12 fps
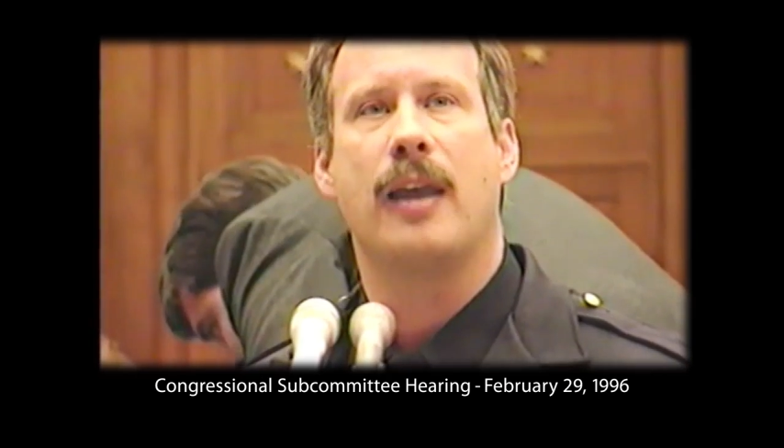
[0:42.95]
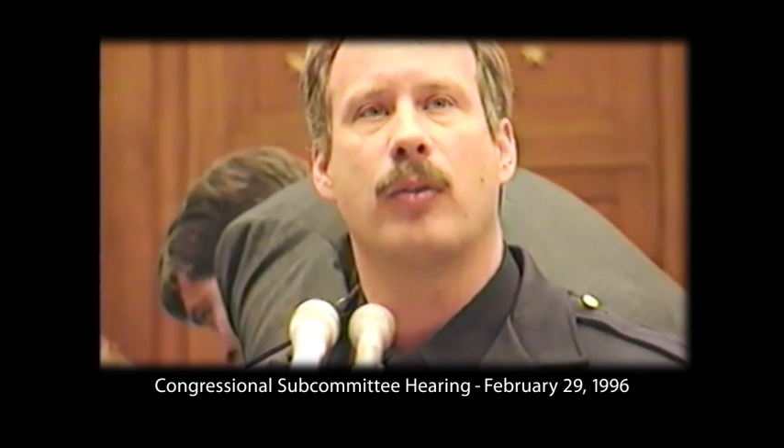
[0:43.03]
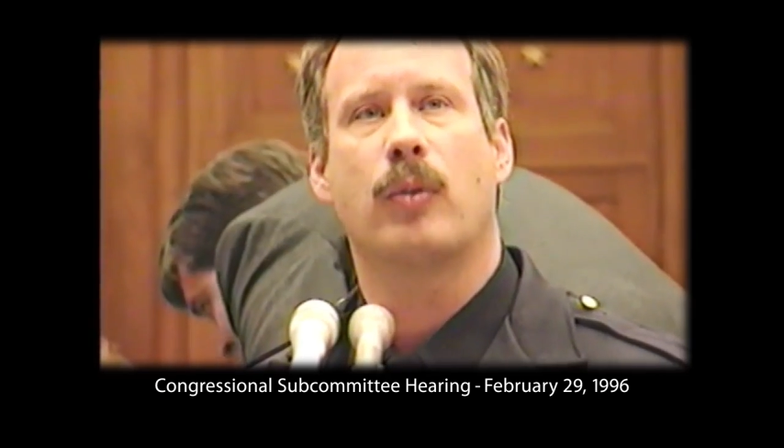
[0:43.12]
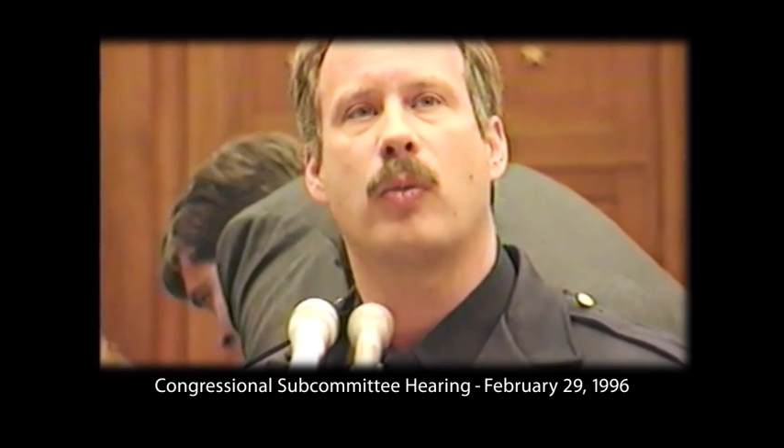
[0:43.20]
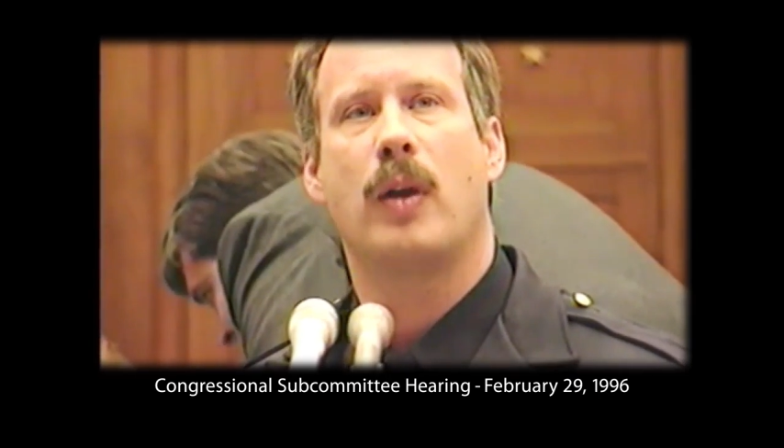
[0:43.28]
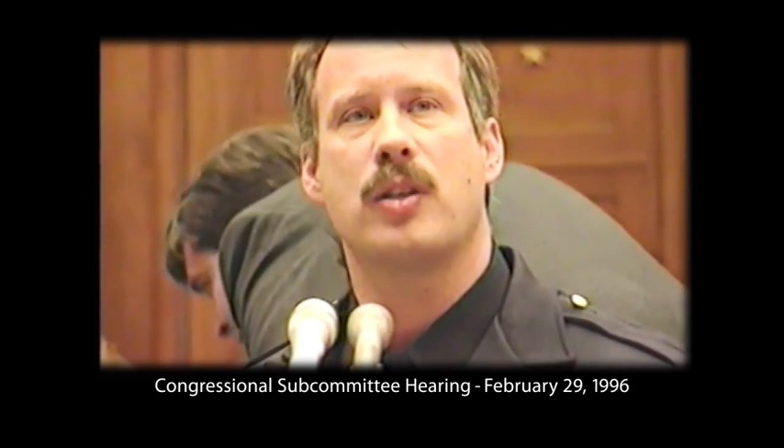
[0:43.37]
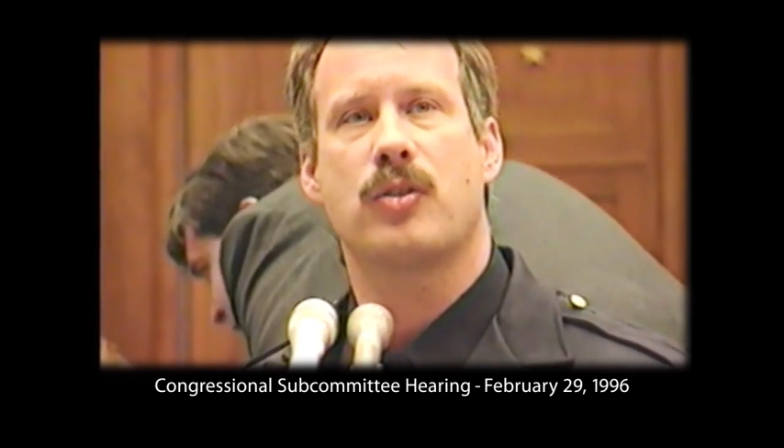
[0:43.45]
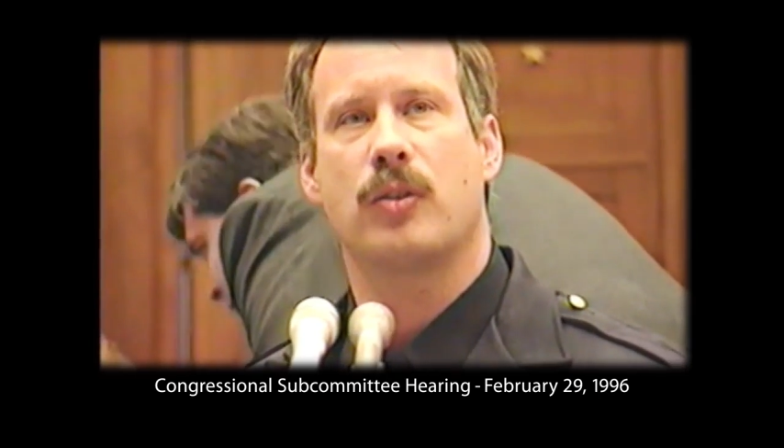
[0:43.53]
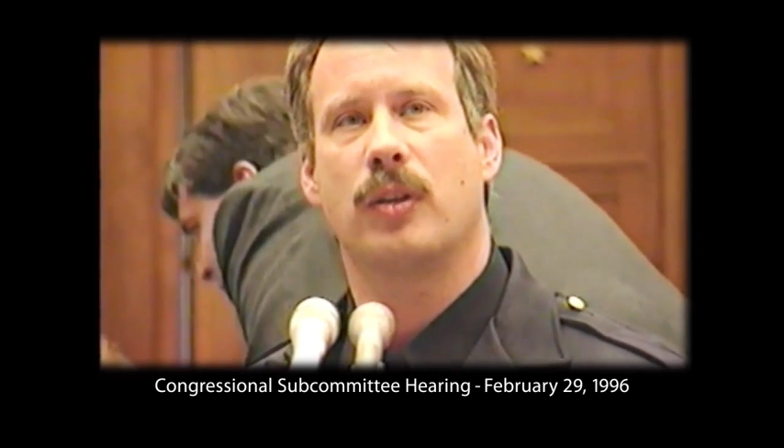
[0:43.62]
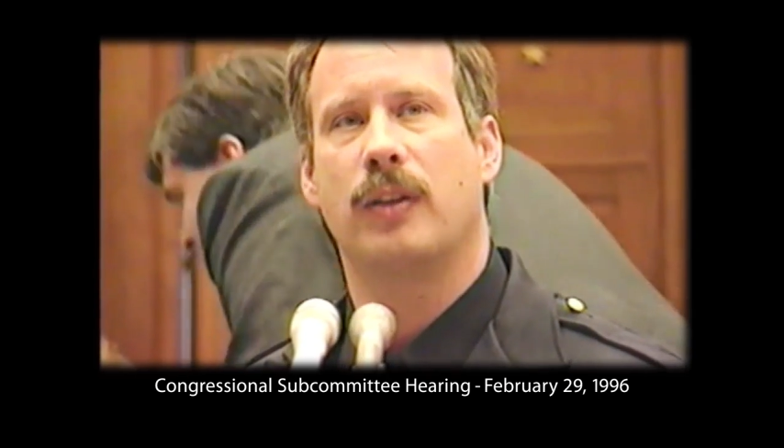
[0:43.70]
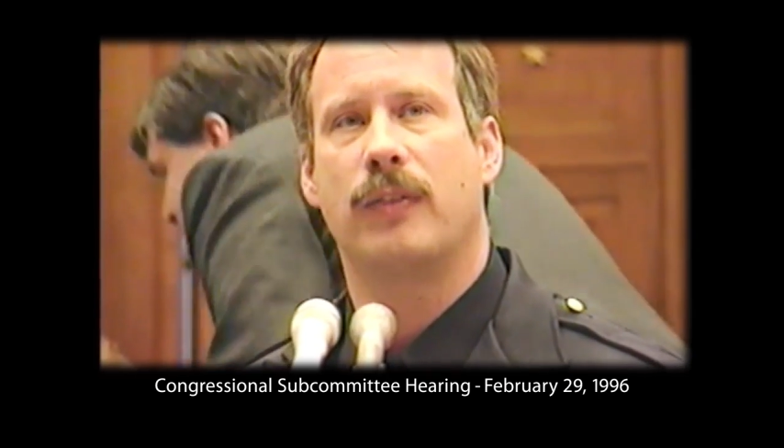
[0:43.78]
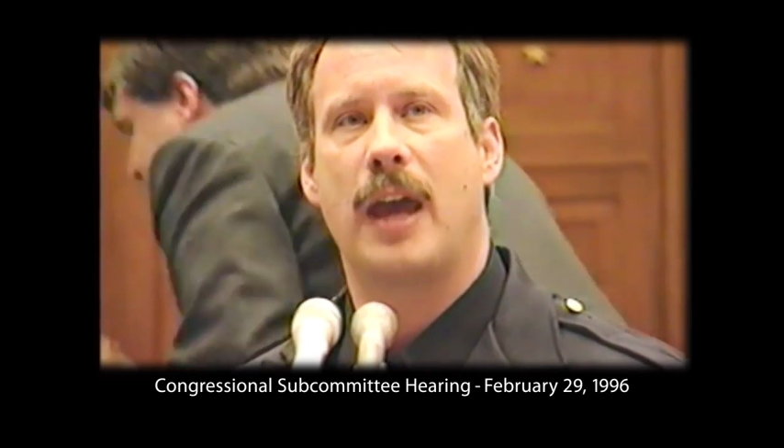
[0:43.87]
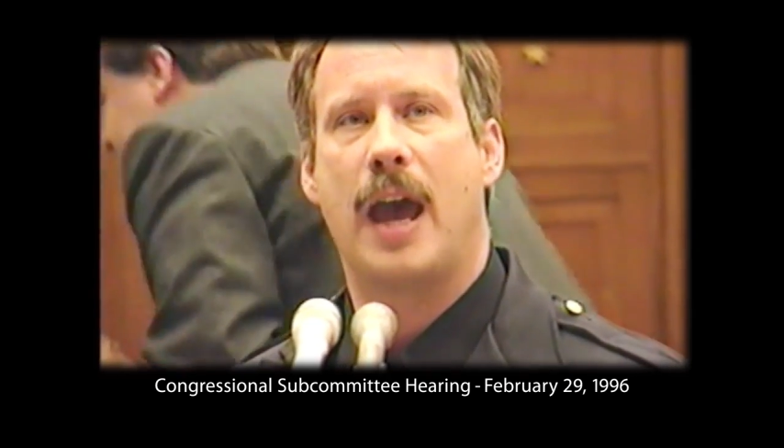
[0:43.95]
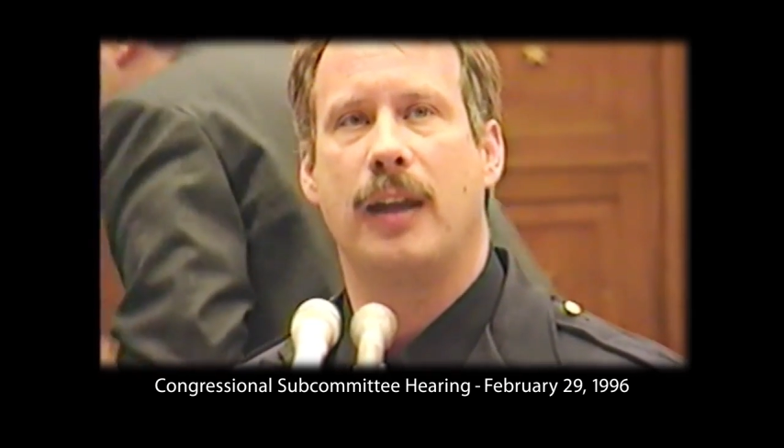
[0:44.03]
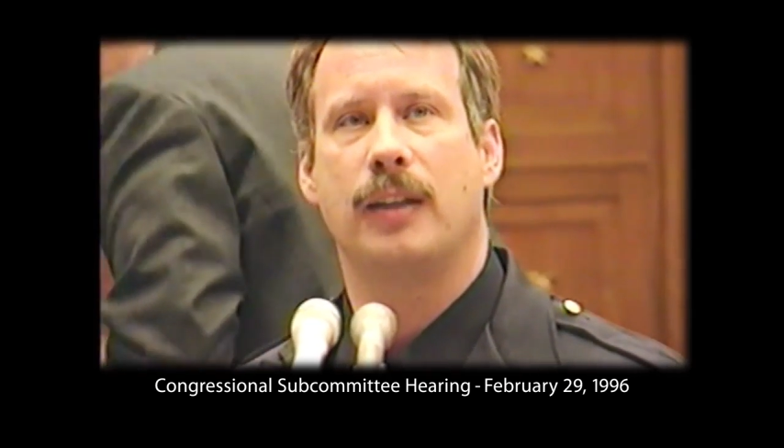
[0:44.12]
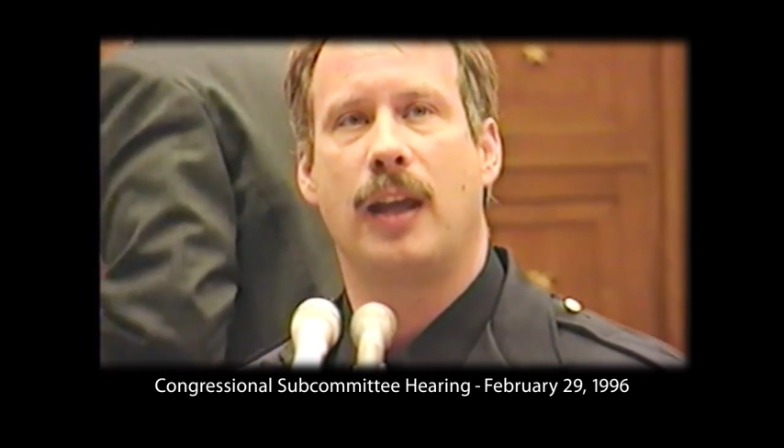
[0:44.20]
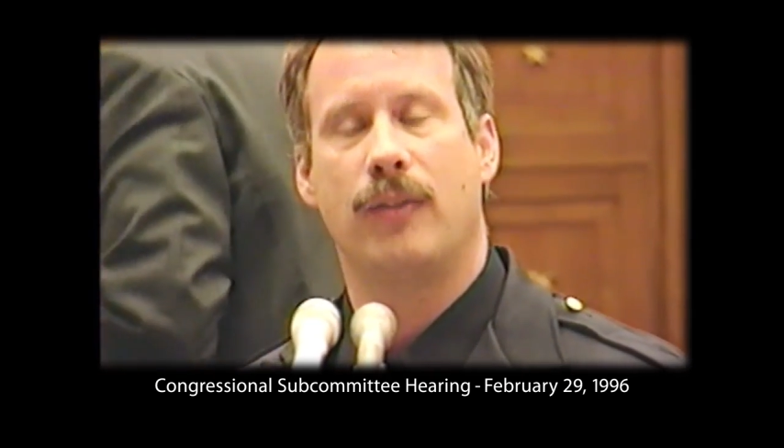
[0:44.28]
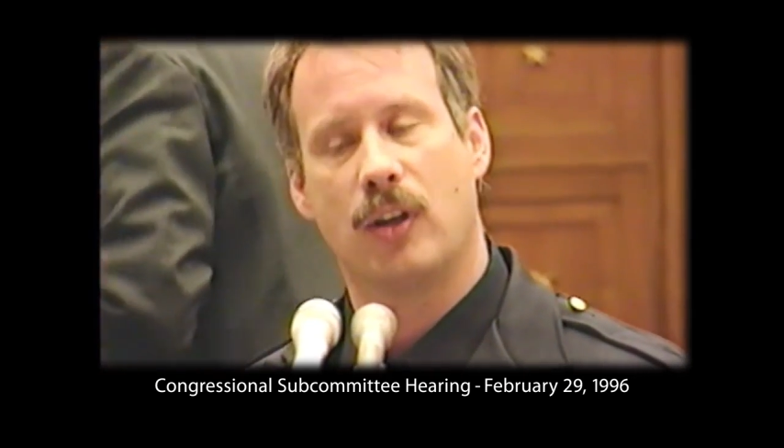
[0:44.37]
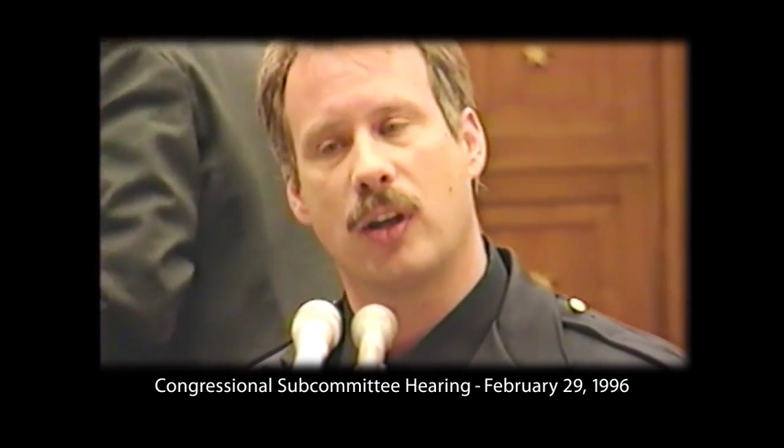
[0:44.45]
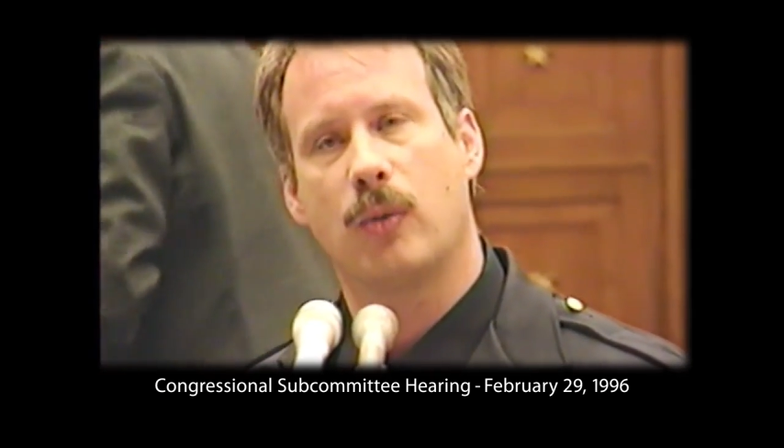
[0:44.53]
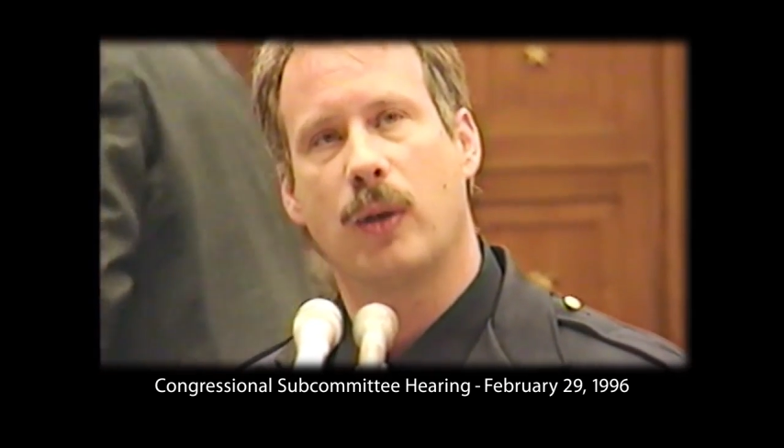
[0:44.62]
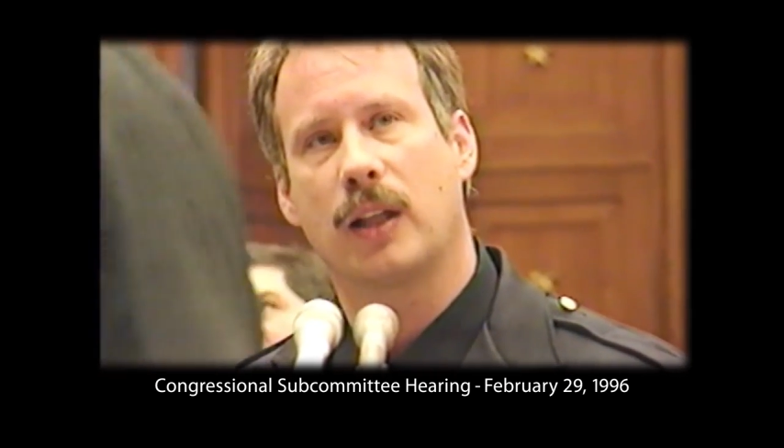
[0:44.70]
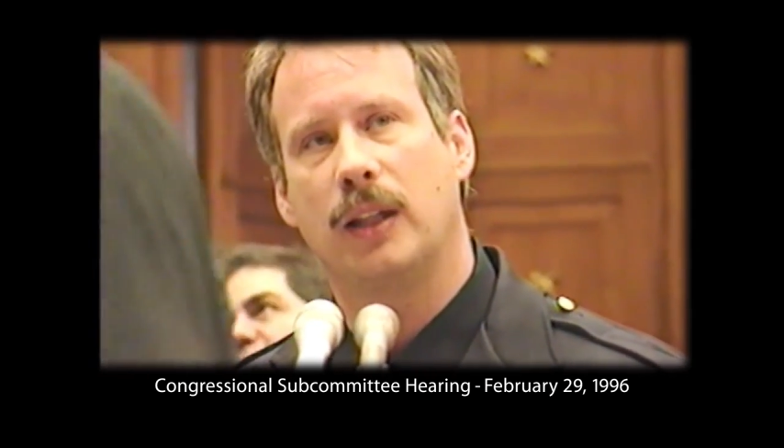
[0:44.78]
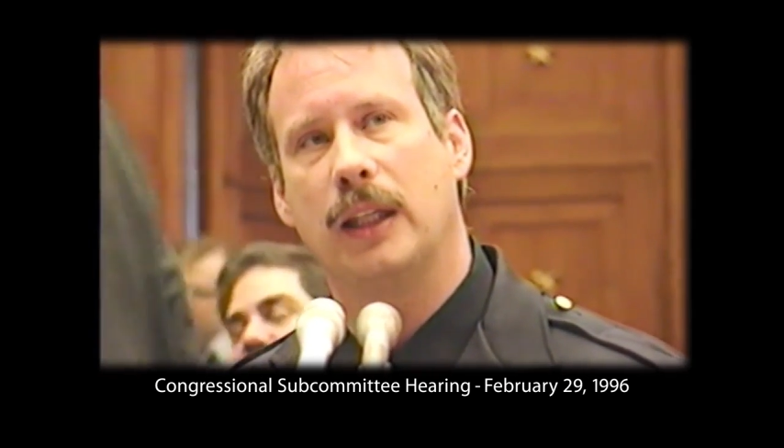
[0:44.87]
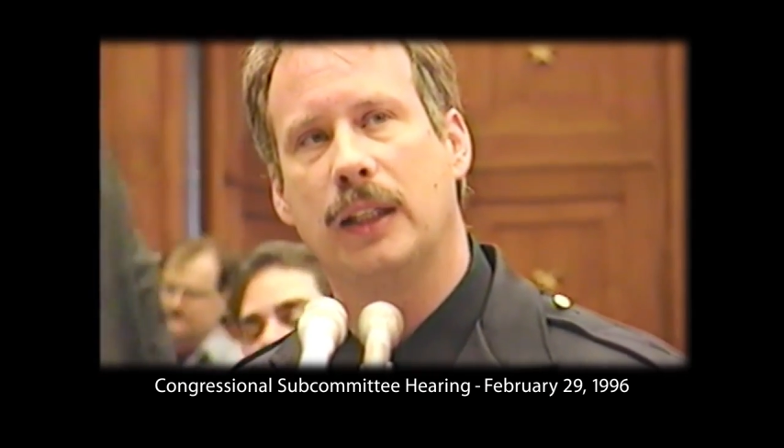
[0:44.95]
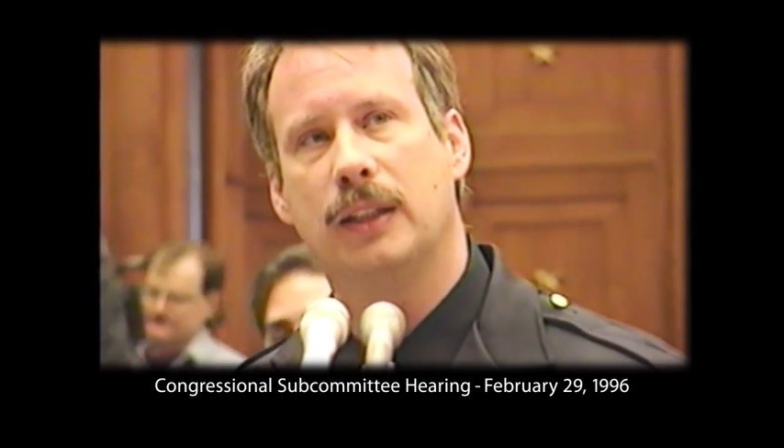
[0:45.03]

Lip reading: They were quite certain of that, and very quickly.